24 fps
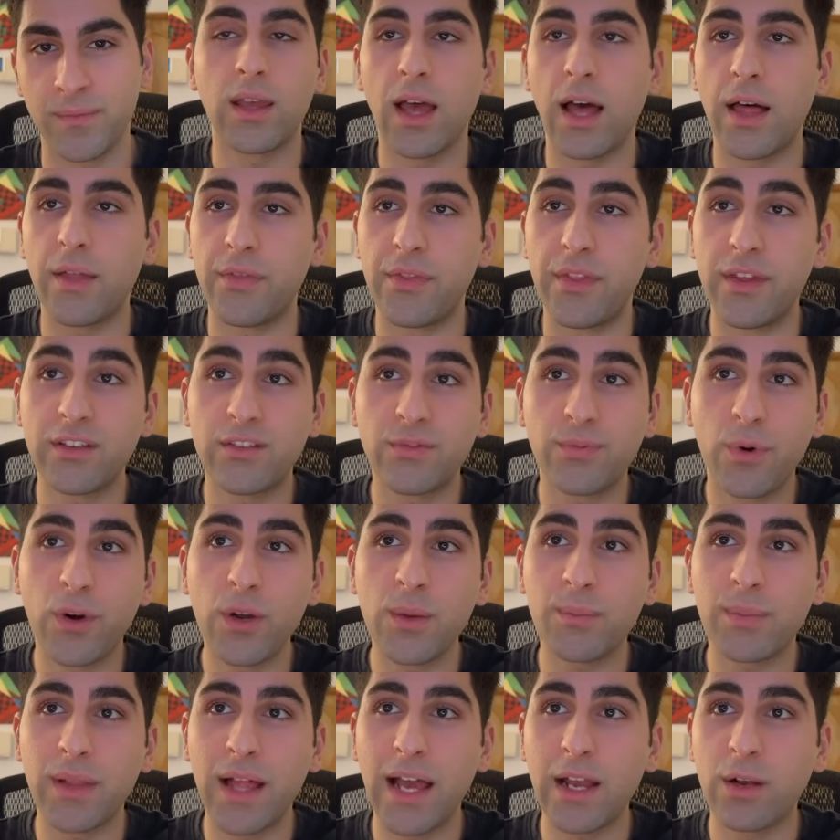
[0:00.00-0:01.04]
At this
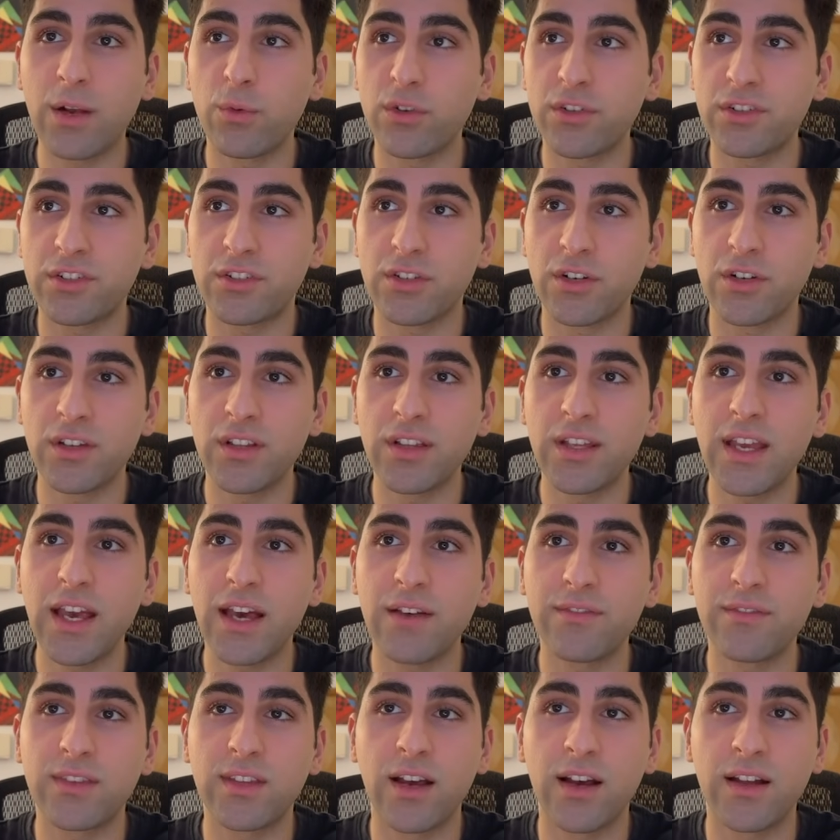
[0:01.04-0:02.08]
point, Black will surely
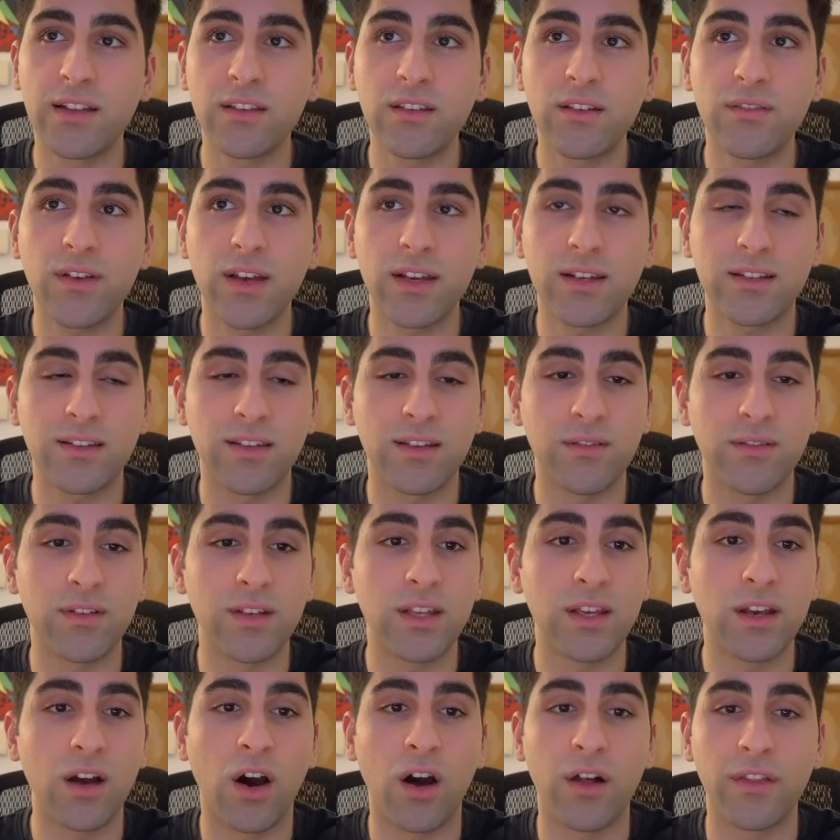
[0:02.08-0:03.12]
have tons of
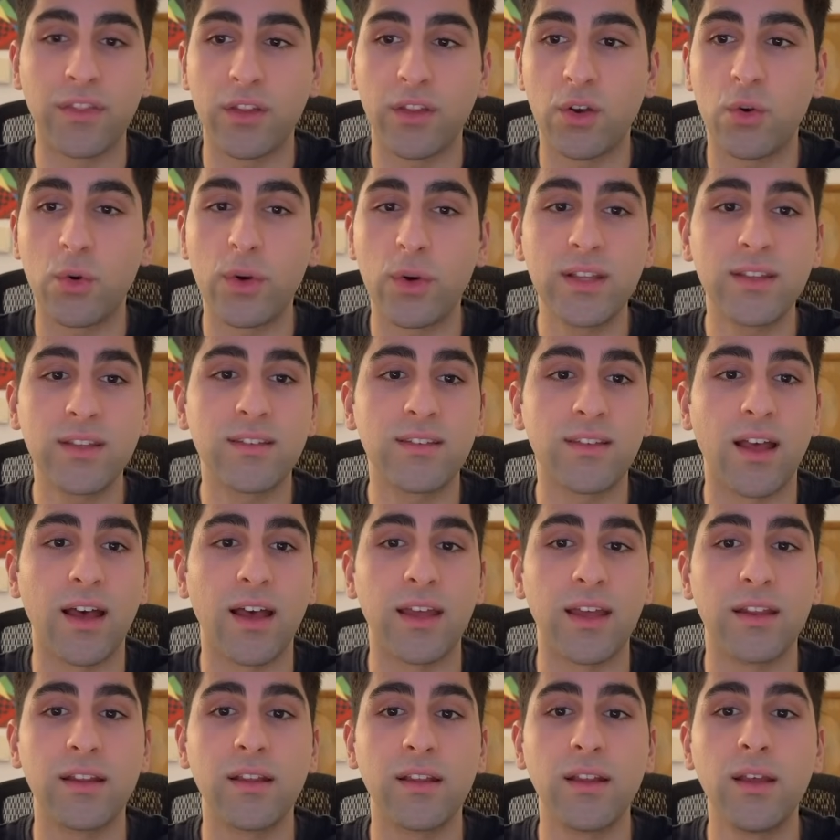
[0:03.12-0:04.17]
activity on the queen
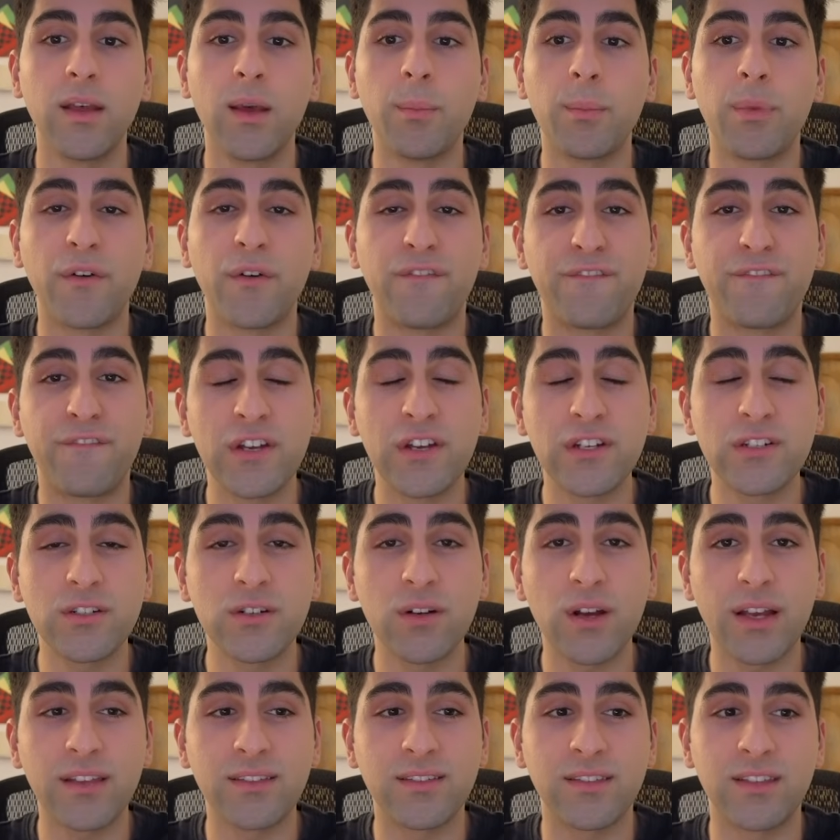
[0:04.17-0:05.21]
side, but
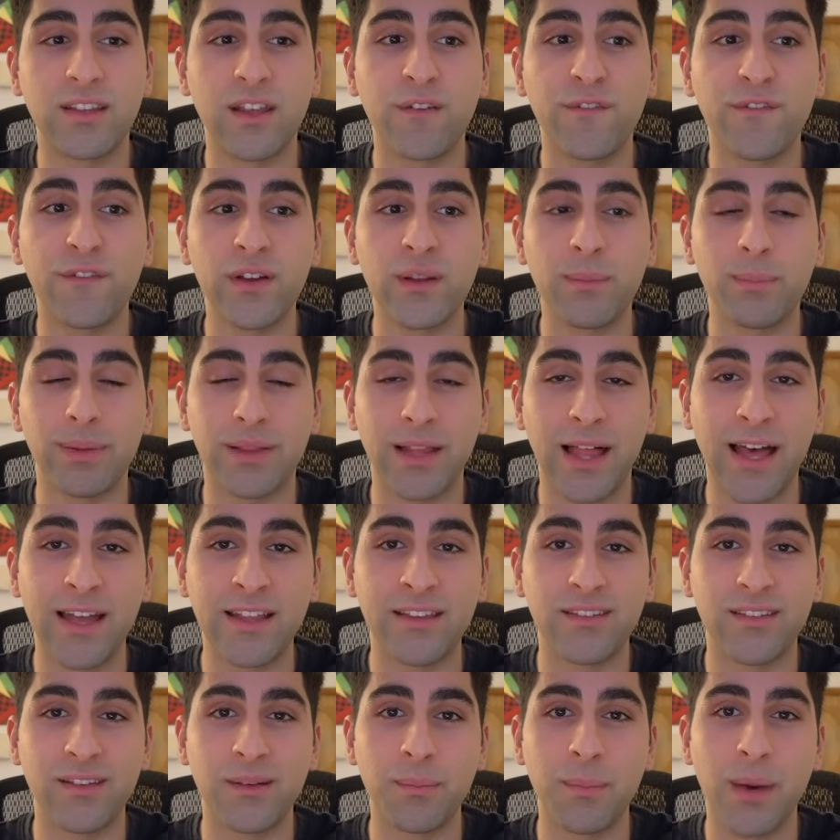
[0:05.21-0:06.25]
Fischer has different
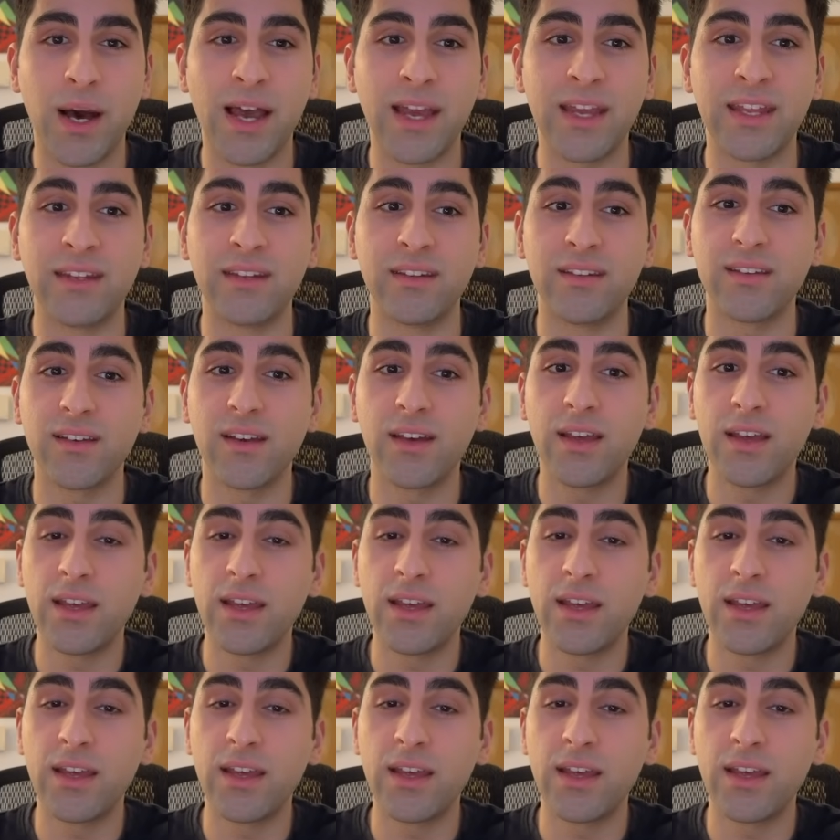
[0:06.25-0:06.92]
plans in mind.